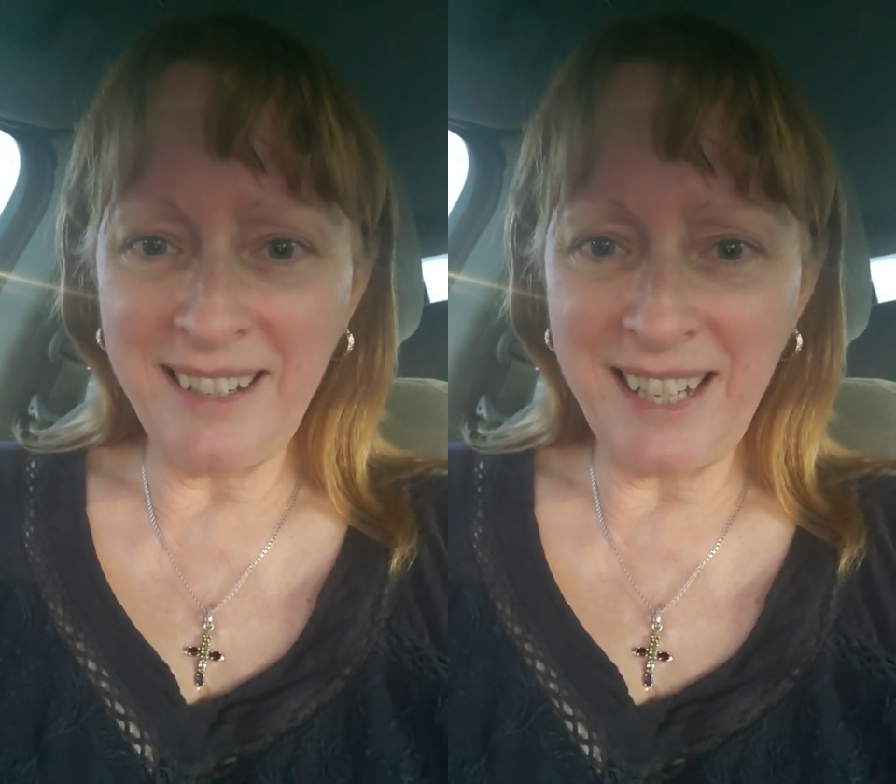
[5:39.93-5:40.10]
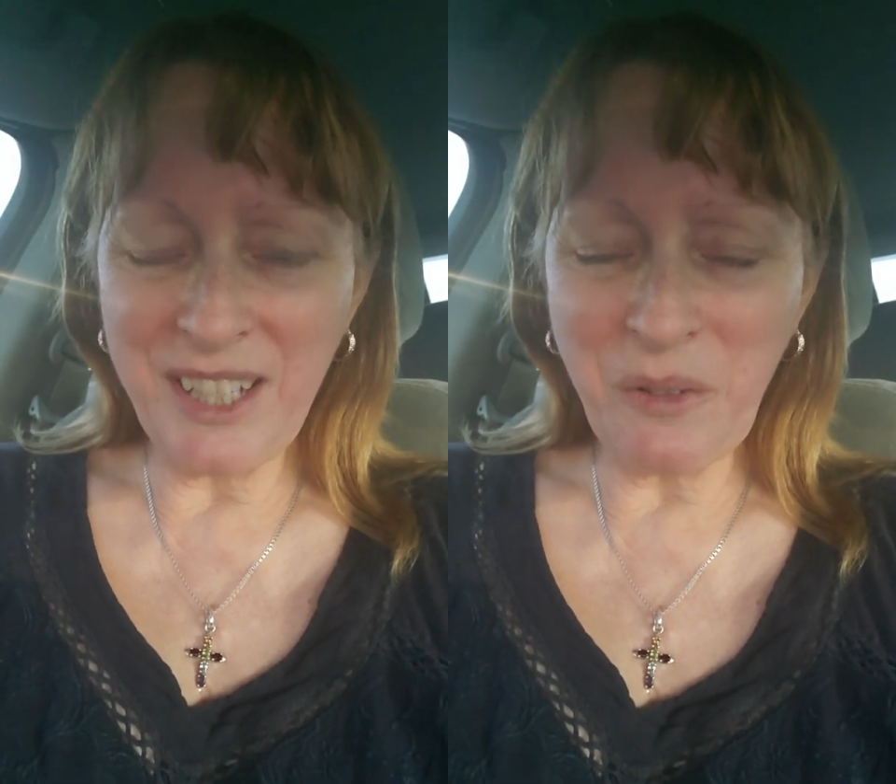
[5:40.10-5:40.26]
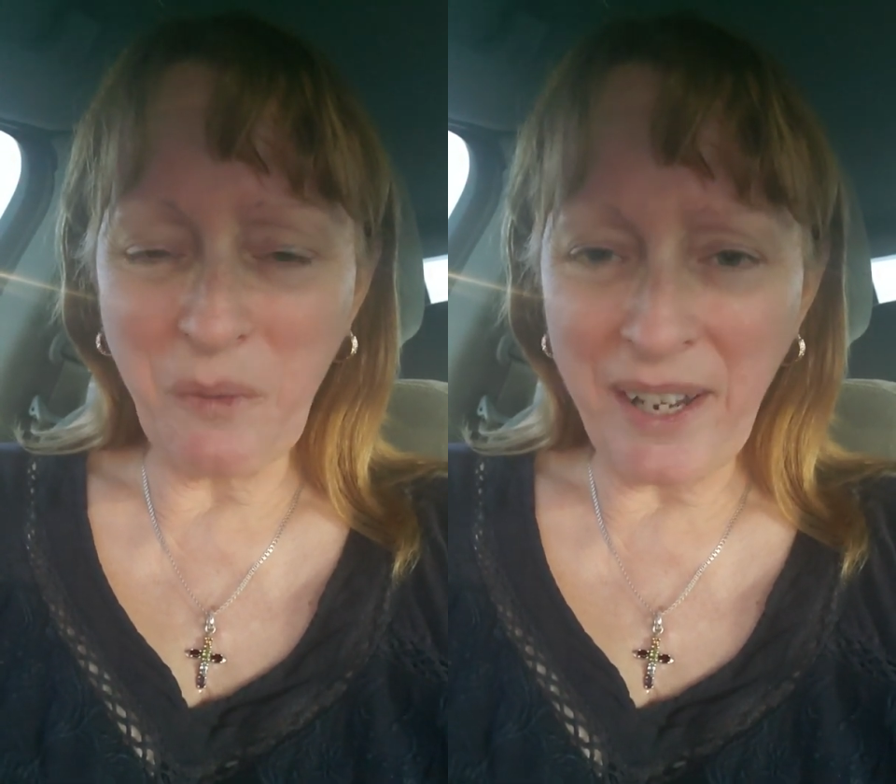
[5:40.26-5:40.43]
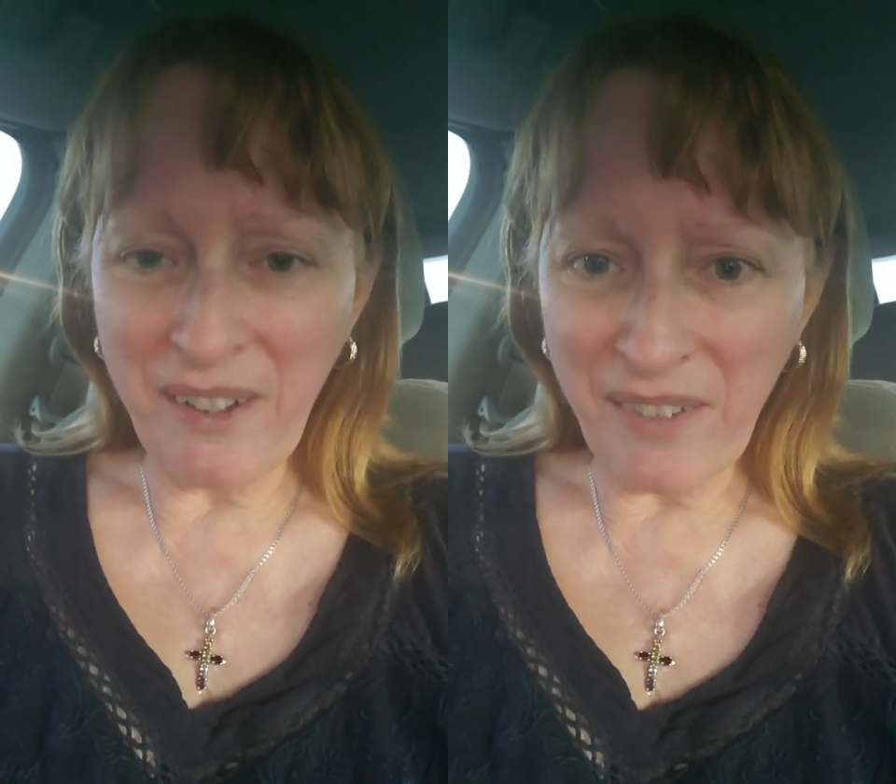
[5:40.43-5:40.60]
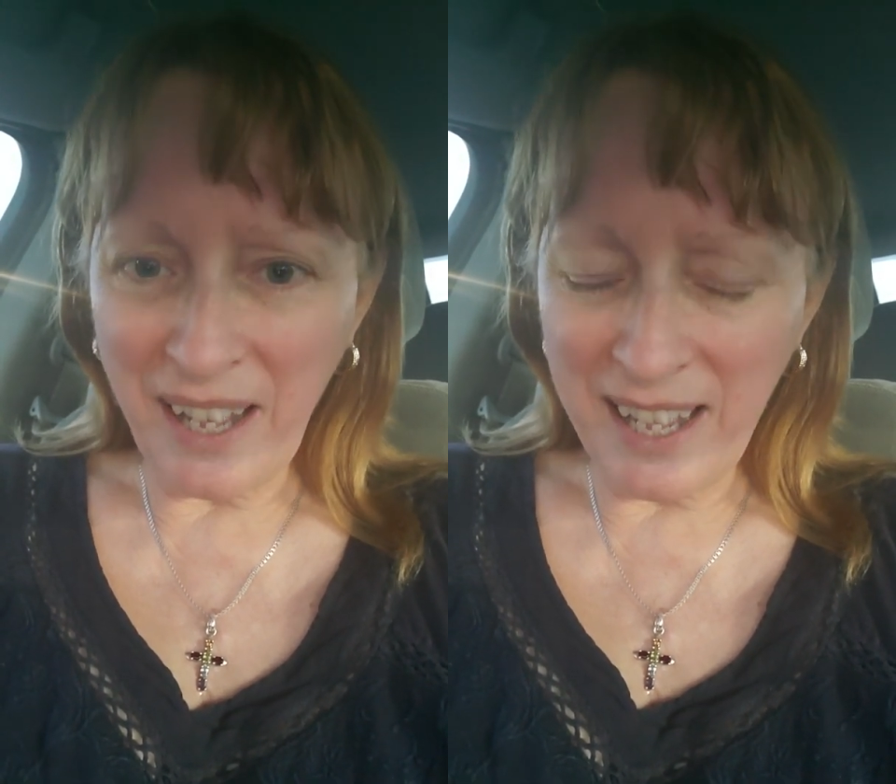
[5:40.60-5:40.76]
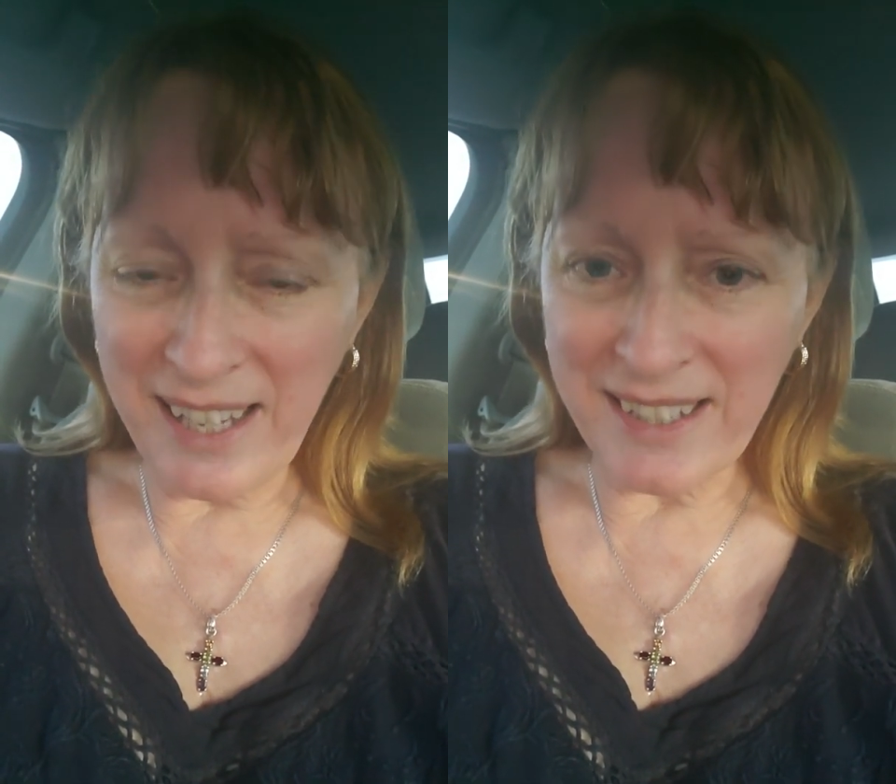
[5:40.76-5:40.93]
as one of
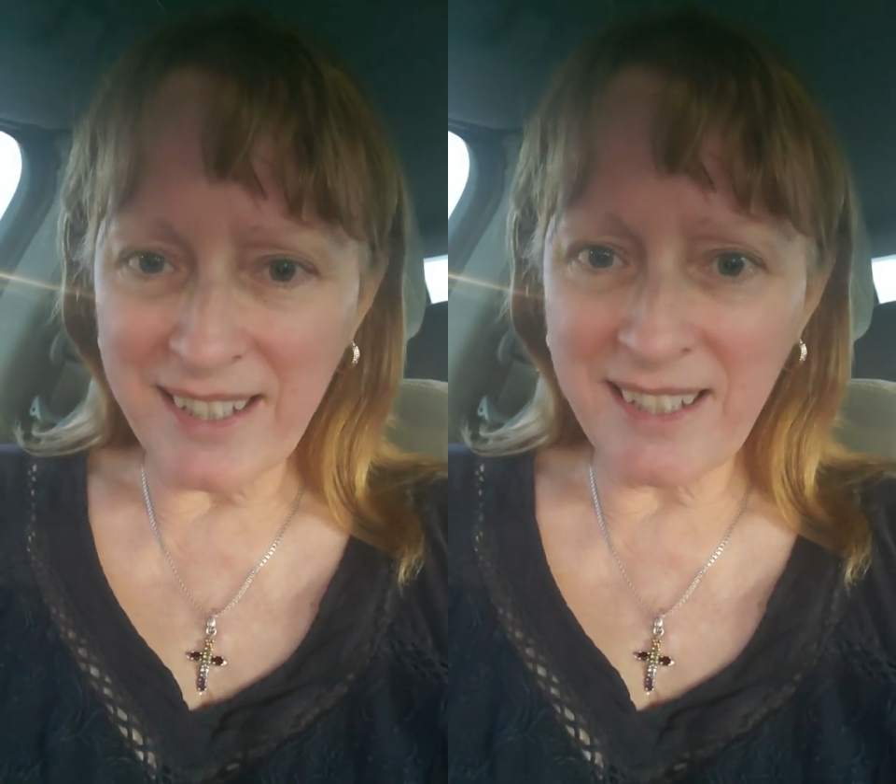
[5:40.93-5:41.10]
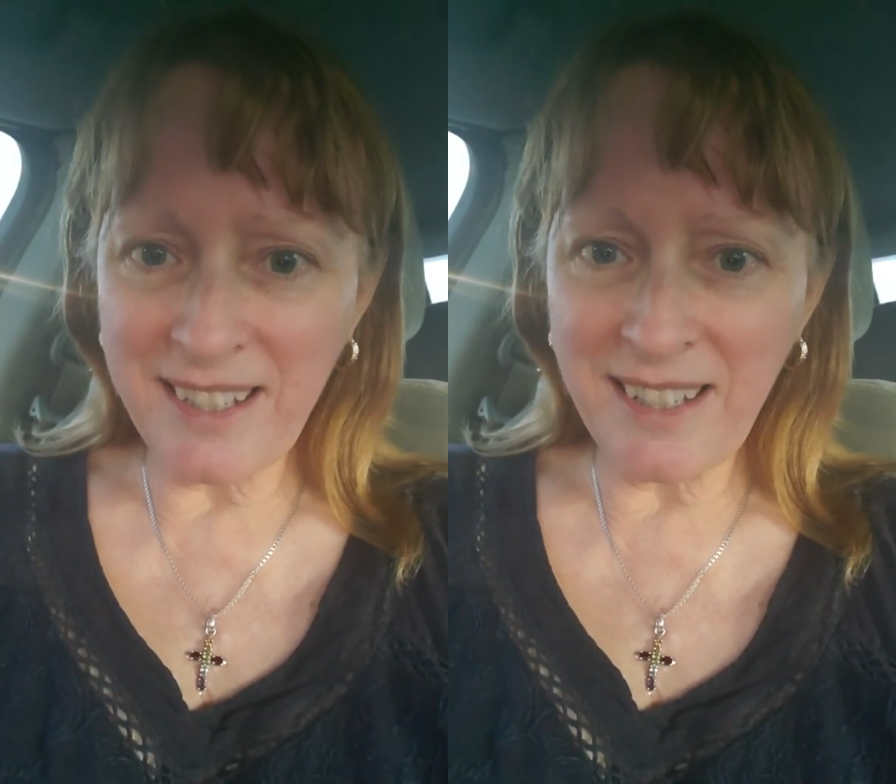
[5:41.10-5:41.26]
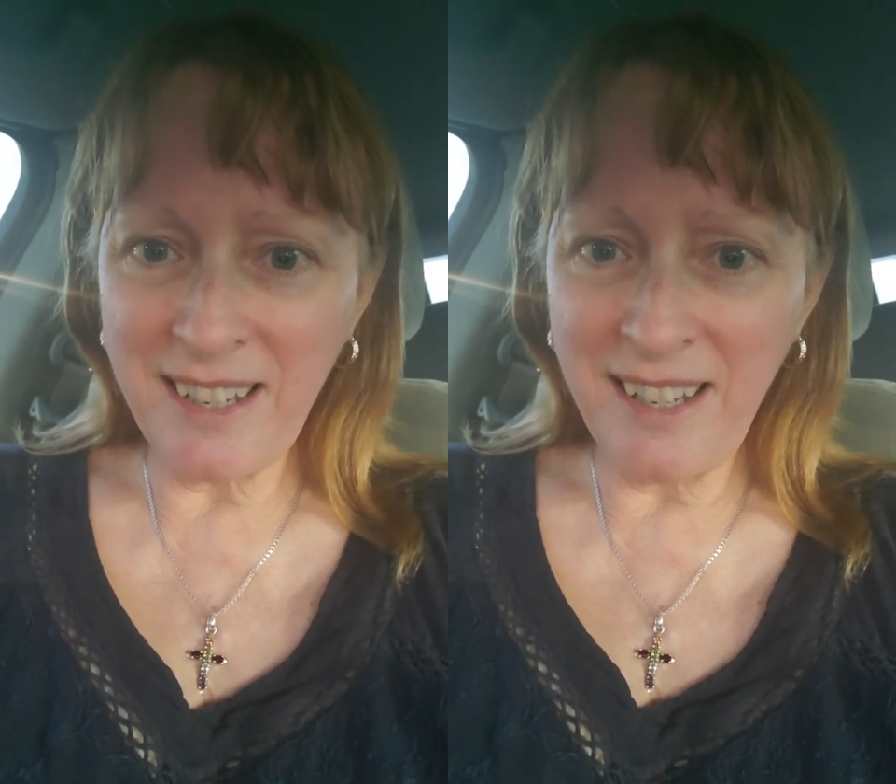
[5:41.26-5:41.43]
us,